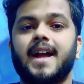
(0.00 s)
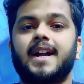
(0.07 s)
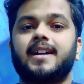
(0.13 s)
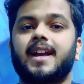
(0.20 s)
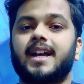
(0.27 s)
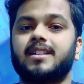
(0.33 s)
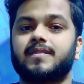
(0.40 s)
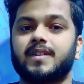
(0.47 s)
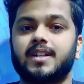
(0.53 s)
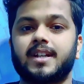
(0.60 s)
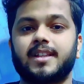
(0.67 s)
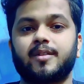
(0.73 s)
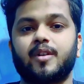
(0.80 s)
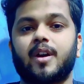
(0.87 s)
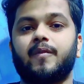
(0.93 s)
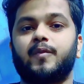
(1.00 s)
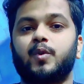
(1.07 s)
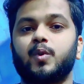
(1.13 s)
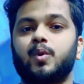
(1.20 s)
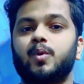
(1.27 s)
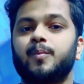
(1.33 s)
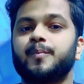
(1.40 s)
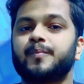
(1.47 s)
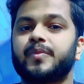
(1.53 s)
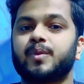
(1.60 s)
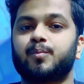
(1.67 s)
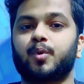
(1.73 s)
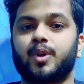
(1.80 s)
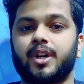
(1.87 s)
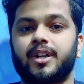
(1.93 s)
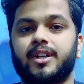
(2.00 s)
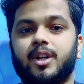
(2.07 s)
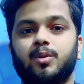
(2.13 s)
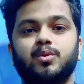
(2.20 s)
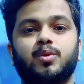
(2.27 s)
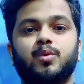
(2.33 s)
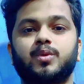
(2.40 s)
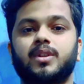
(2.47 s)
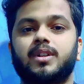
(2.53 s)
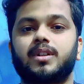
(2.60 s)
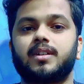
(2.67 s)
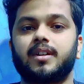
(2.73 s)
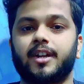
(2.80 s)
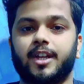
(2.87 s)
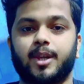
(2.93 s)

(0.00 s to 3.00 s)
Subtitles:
and as well as you have to put it down through the